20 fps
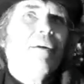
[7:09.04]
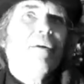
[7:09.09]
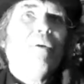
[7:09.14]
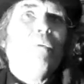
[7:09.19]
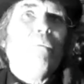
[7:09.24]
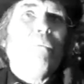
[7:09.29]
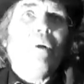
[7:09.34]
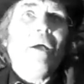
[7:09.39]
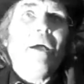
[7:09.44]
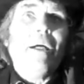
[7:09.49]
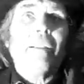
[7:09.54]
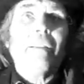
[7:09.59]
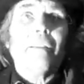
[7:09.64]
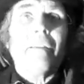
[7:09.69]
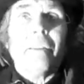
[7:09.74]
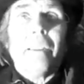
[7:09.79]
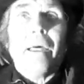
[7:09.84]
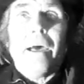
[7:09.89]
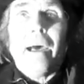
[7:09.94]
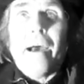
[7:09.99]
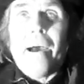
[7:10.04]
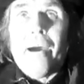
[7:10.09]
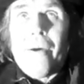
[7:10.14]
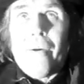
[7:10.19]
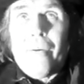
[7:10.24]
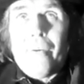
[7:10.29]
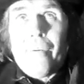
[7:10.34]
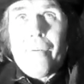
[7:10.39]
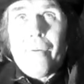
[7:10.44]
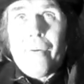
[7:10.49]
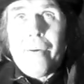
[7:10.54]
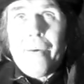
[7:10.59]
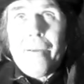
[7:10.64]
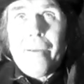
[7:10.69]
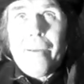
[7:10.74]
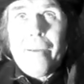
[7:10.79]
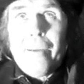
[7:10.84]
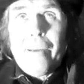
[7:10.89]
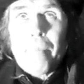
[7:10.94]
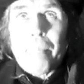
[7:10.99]
"Well now,
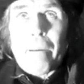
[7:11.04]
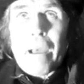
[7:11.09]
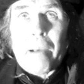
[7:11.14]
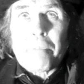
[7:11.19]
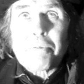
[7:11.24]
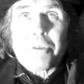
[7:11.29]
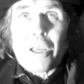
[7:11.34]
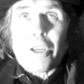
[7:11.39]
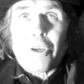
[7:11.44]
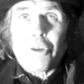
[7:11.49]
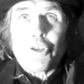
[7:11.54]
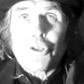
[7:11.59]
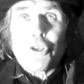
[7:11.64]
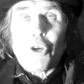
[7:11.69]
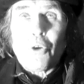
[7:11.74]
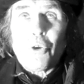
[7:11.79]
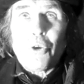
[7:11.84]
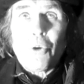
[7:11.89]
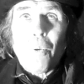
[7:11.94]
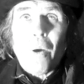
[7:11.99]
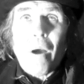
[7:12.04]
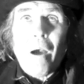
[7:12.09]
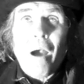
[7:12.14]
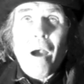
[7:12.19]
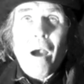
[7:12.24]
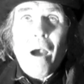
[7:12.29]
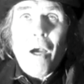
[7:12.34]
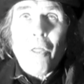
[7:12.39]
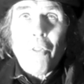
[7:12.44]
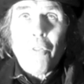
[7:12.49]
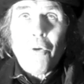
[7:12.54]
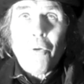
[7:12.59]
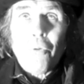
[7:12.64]
perhaps I could show you our other